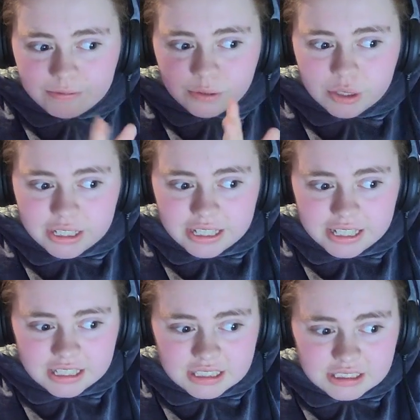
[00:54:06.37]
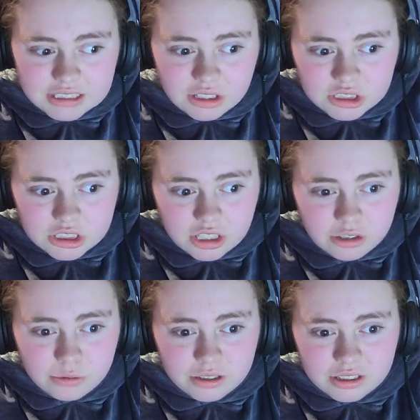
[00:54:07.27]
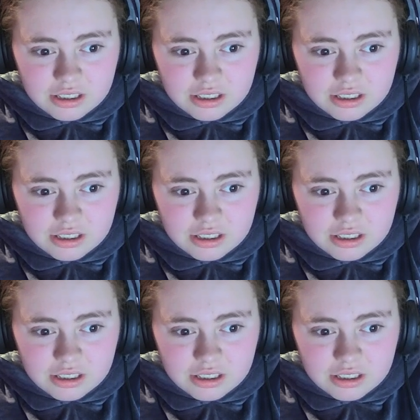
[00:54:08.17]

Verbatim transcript: four years or so,